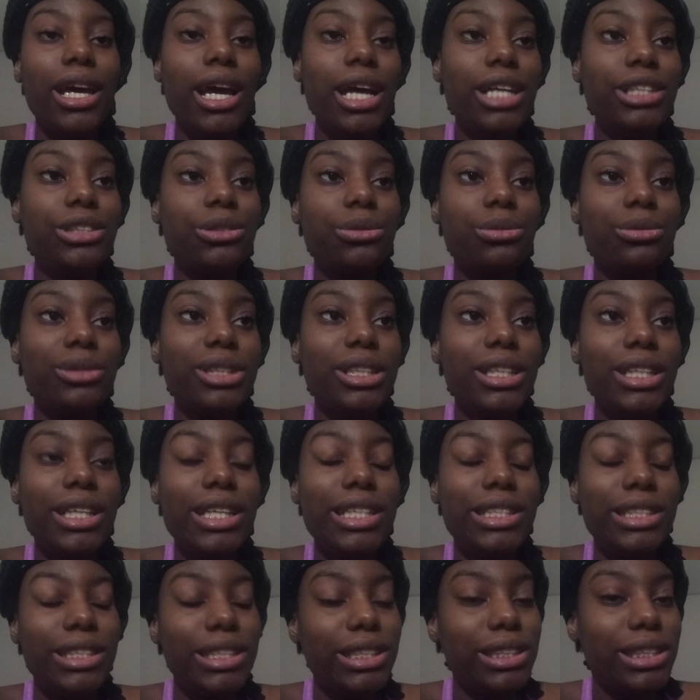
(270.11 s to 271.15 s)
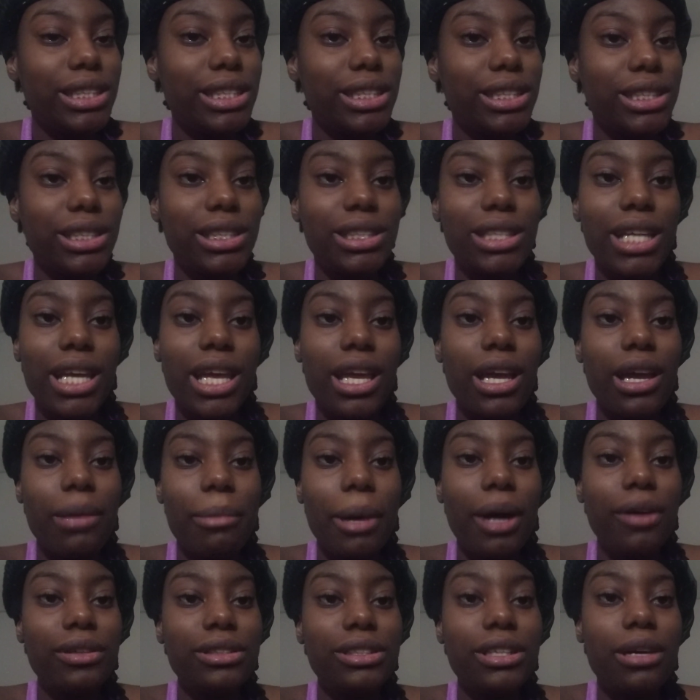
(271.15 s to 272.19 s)
It's really as easy as just thinking
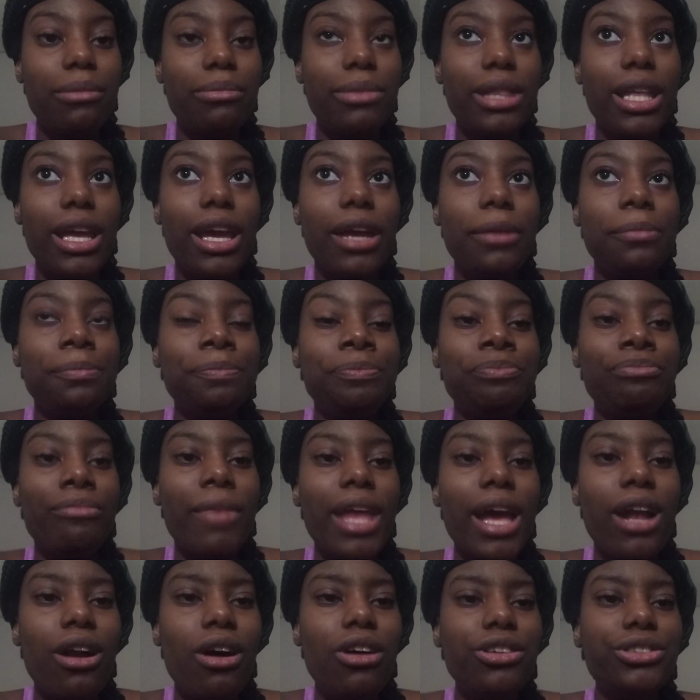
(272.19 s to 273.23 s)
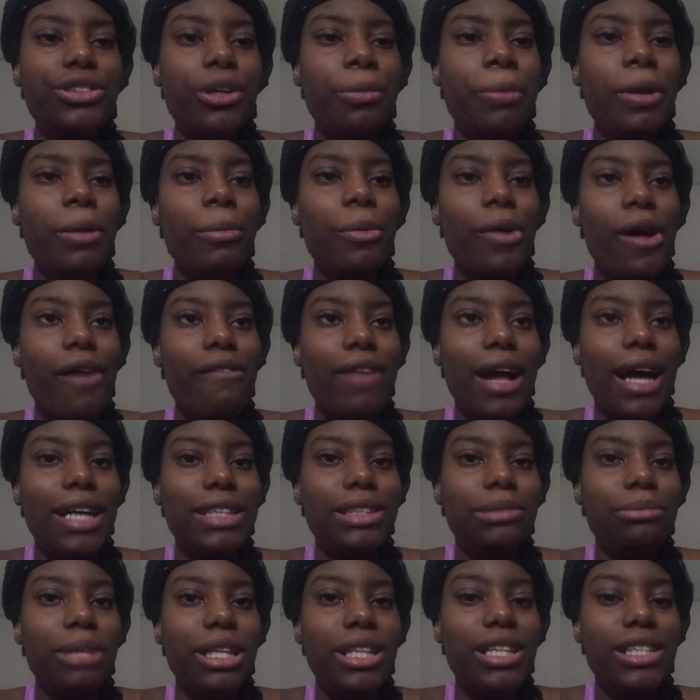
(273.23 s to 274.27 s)
about something. And also, people have
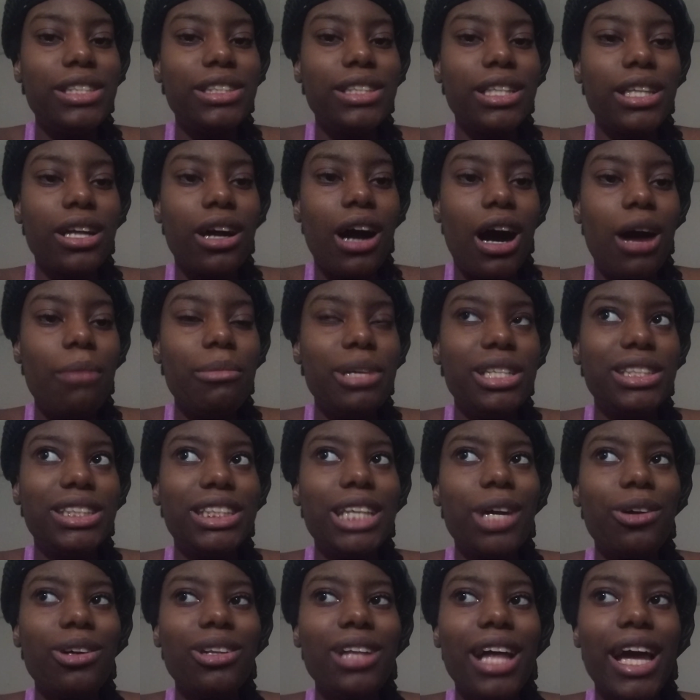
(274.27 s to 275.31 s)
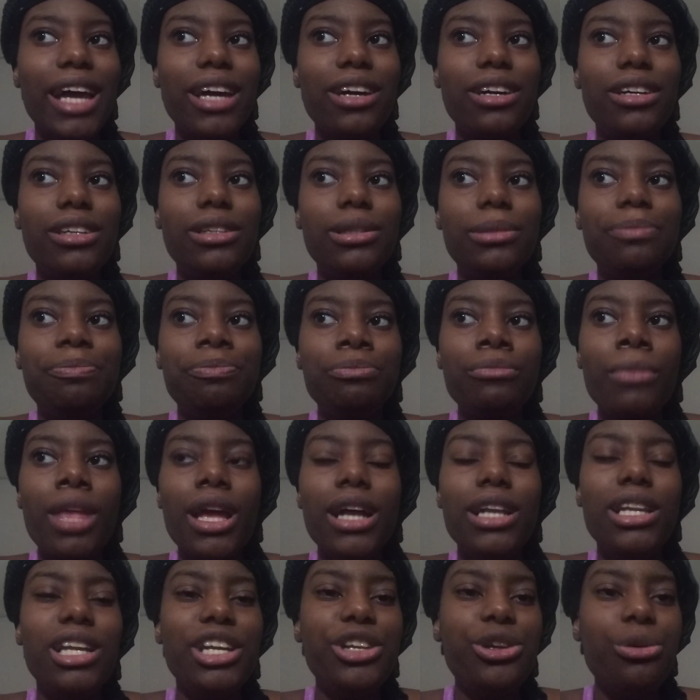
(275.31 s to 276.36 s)
asked me this in the comments. They were like,
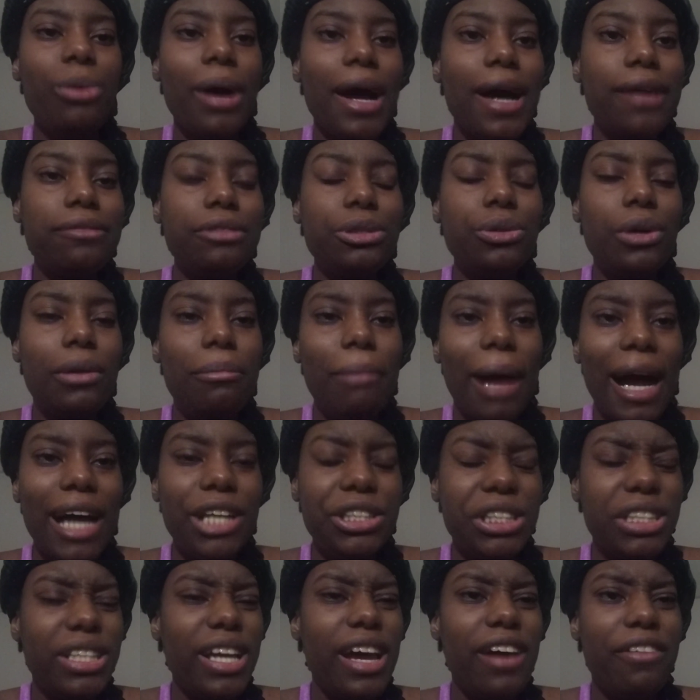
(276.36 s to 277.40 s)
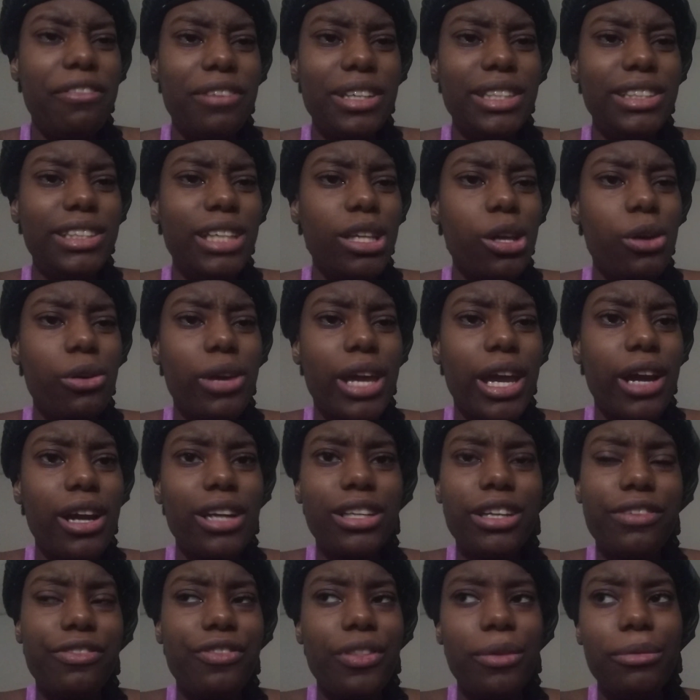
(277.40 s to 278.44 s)
did you have to imagine every single
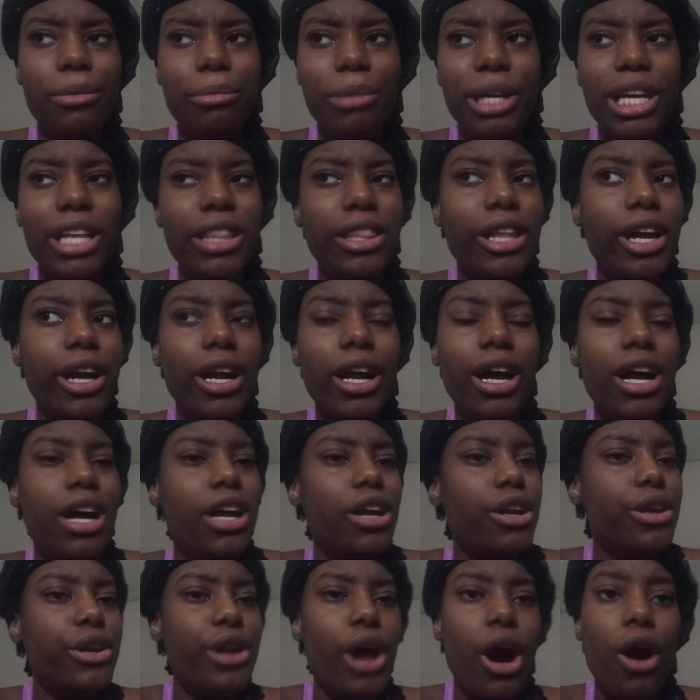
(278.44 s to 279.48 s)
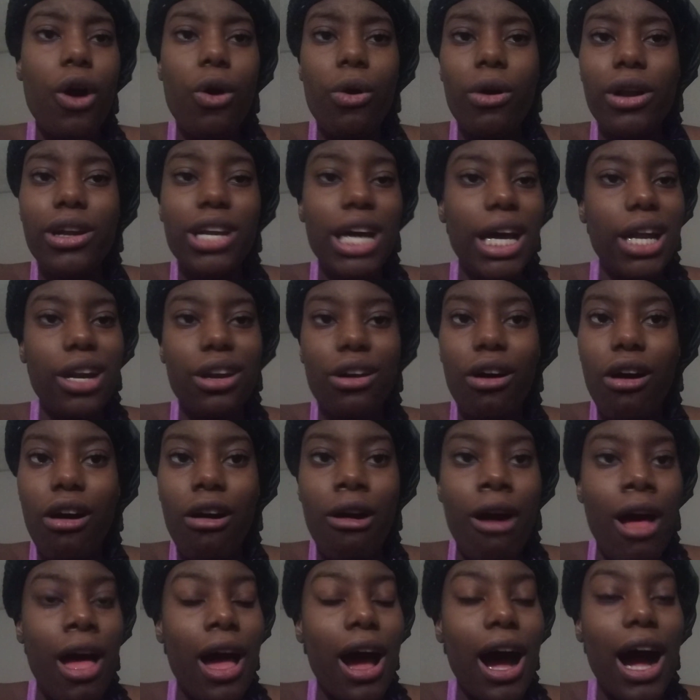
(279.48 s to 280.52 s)
character for them to be in there? No, not at
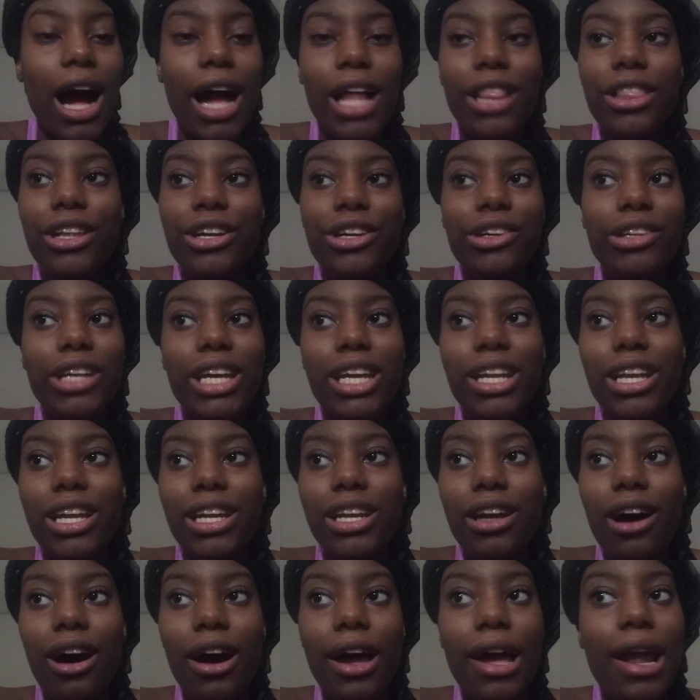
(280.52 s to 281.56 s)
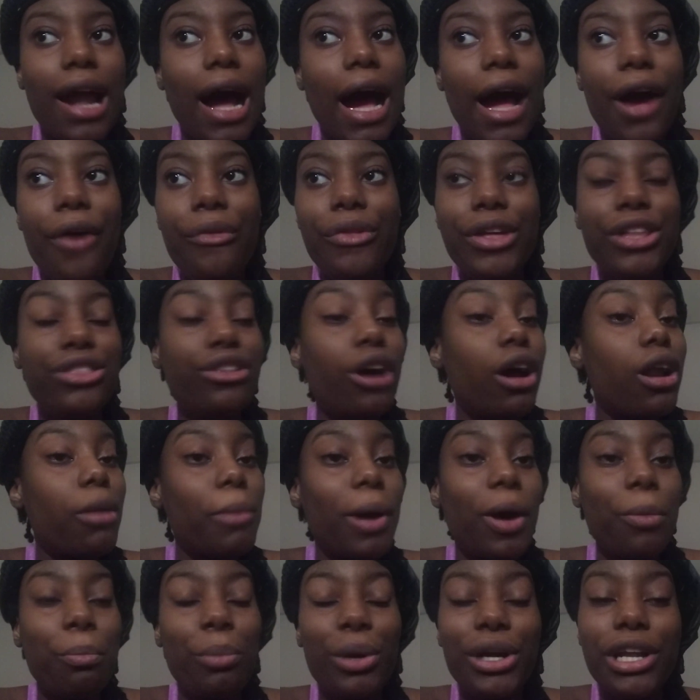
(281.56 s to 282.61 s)
all. I literally did not. I only thought
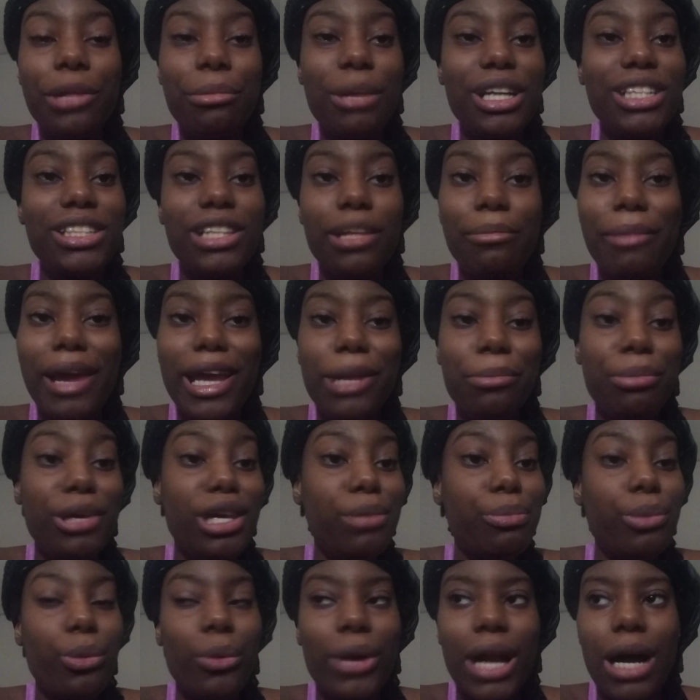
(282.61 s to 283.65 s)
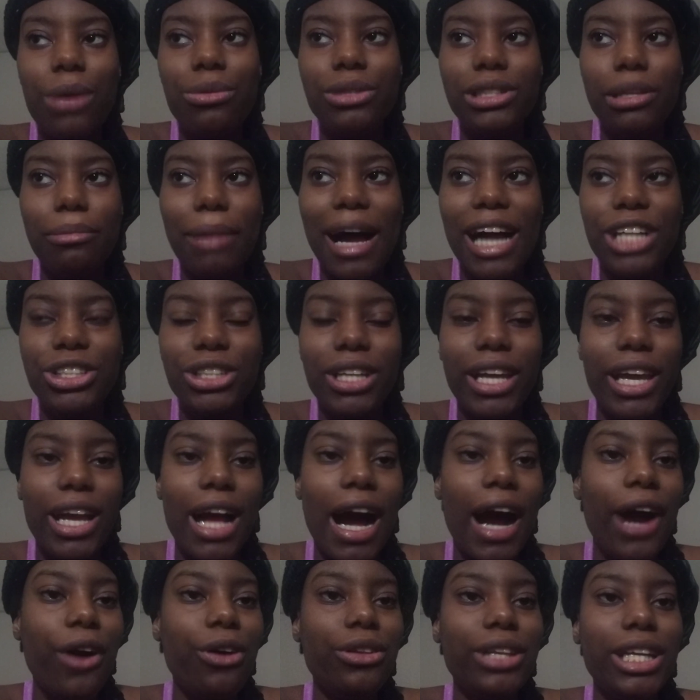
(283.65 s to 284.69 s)
about pretty much the main people when I was
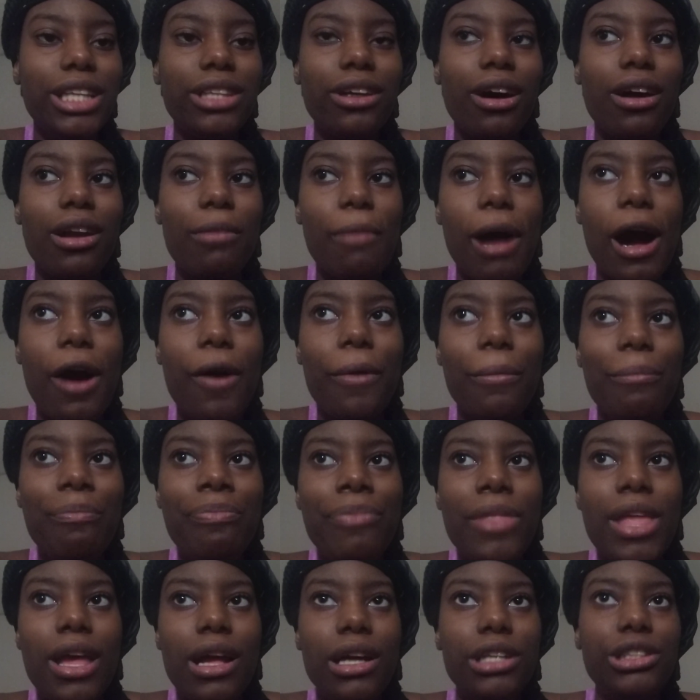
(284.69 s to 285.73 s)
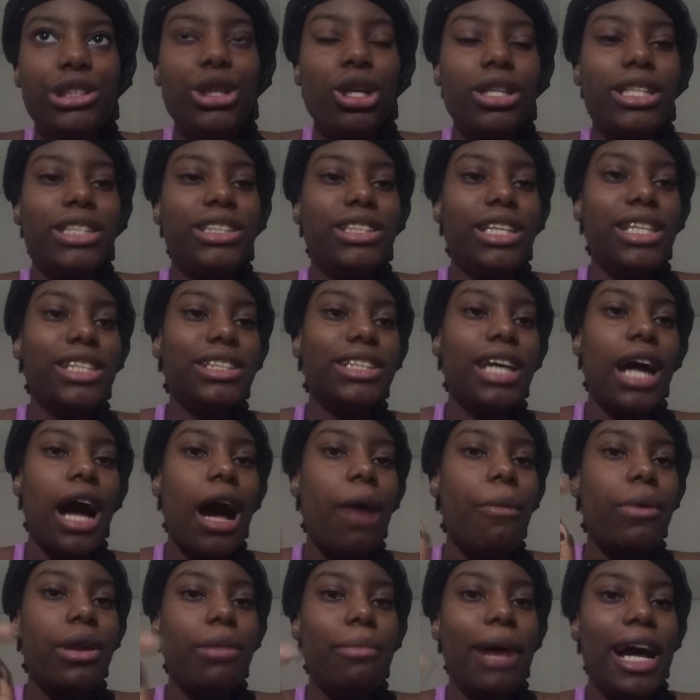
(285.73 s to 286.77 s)
imagining. I only thought about, so the scenes that
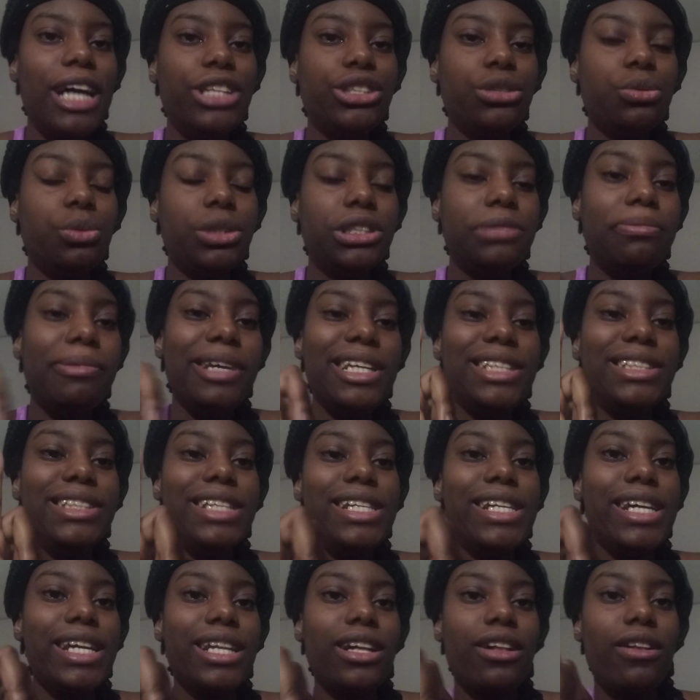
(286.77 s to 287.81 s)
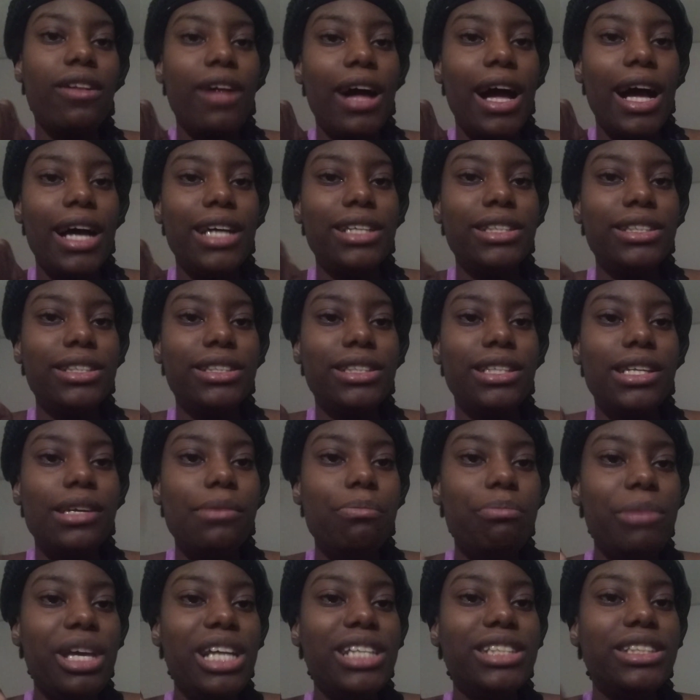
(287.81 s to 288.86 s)
I would imagine was me sitting in class,
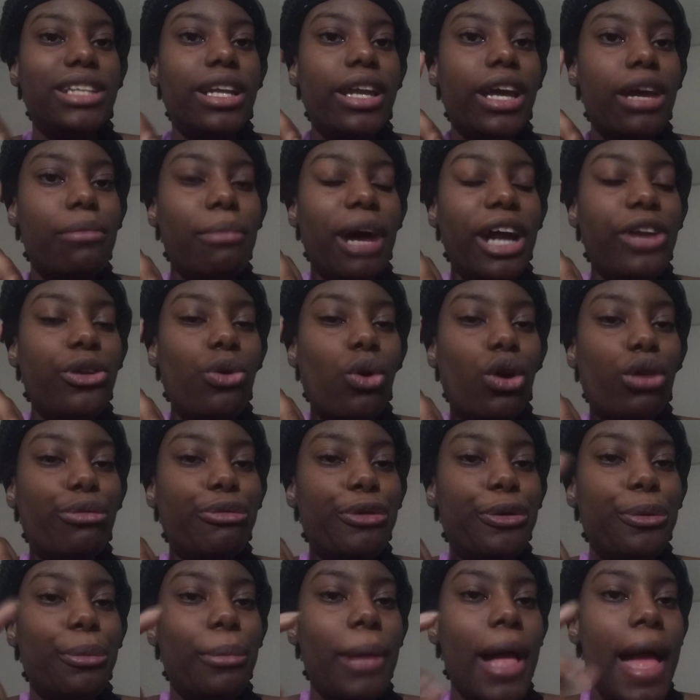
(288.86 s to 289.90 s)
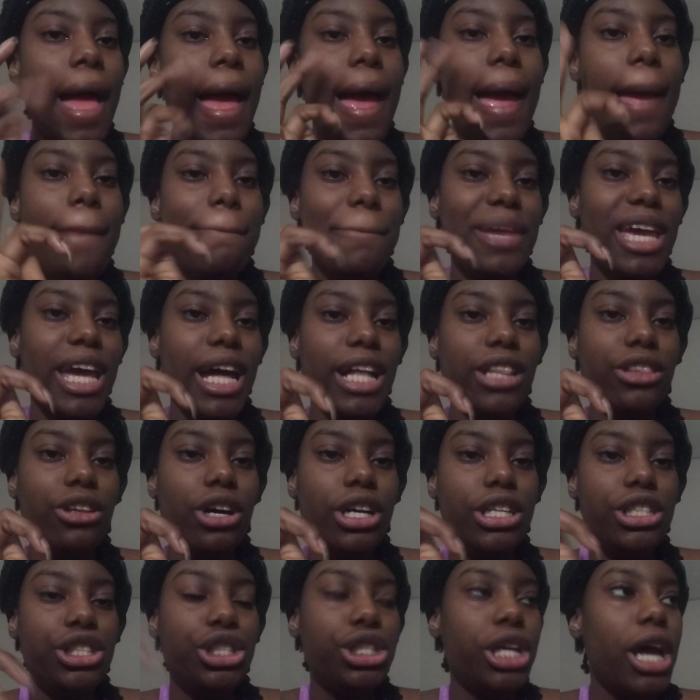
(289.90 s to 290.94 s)
me sitting in my dorm room, and me at
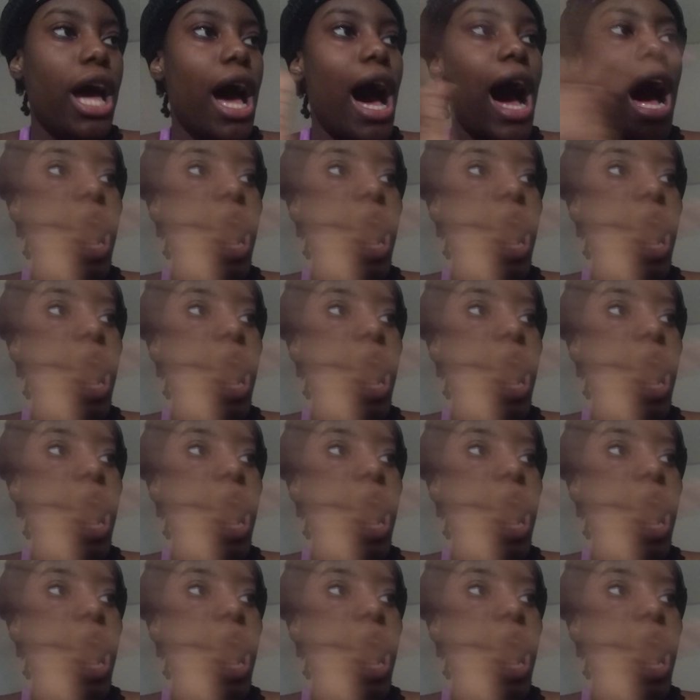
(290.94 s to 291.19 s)
lunch.